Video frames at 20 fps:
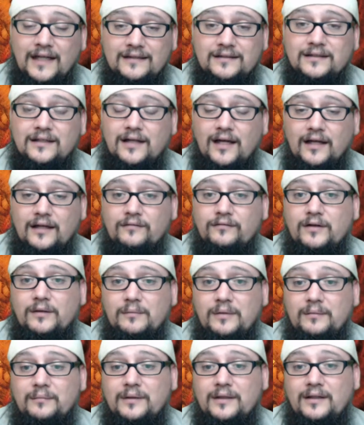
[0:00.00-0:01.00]
That's the kind of
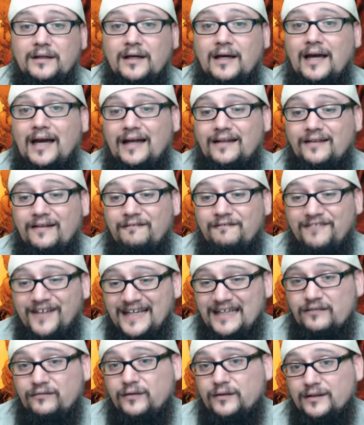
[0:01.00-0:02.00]
commitment and the
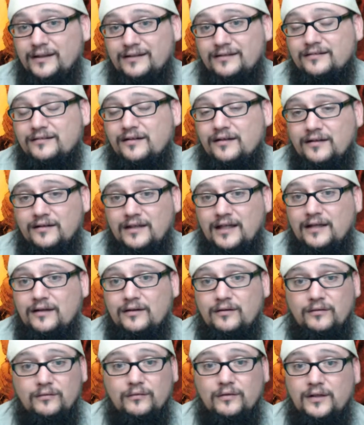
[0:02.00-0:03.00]
faithfulness
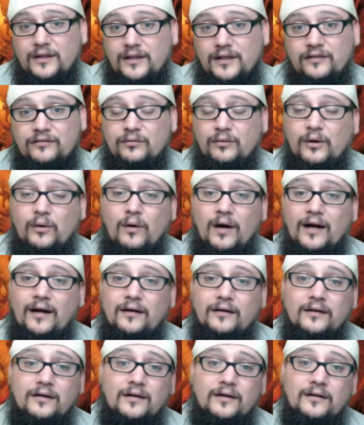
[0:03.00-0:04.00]
that is
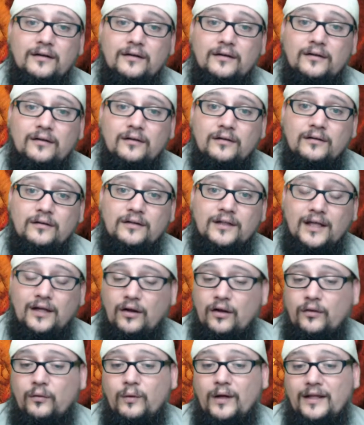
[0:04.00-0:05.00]
required
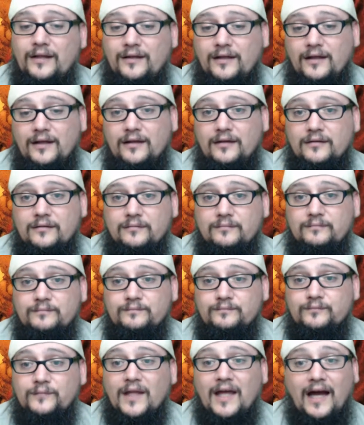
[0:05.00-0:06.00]
get all the way to the end.
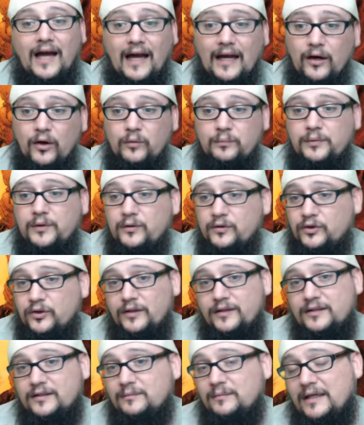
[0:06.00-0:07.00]
I hope you
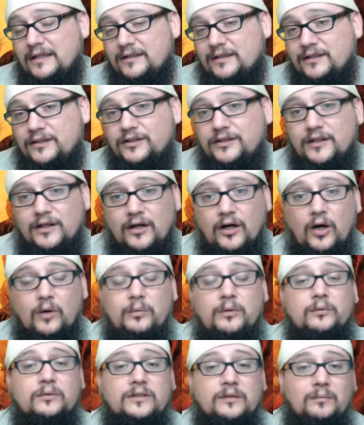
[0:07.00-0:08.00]
enjoyed this message.
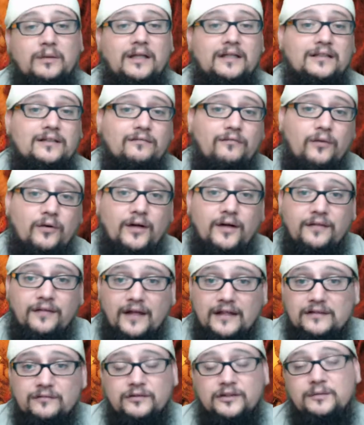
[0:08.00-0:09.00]
Hope it was a blessing for you.
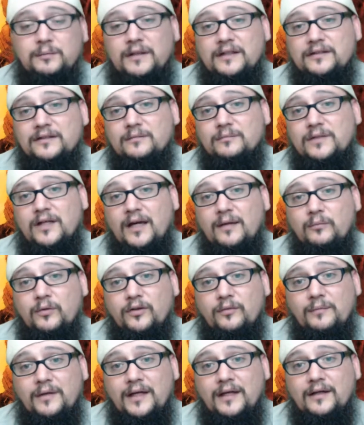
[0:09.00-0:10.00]
Thanks for spending some time
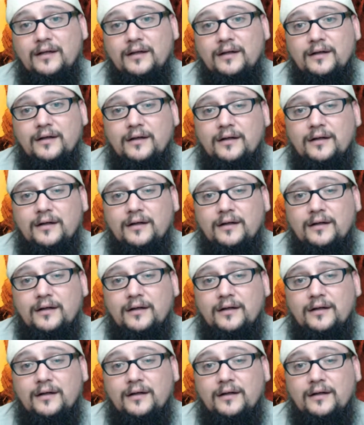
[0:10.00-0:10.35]
with me.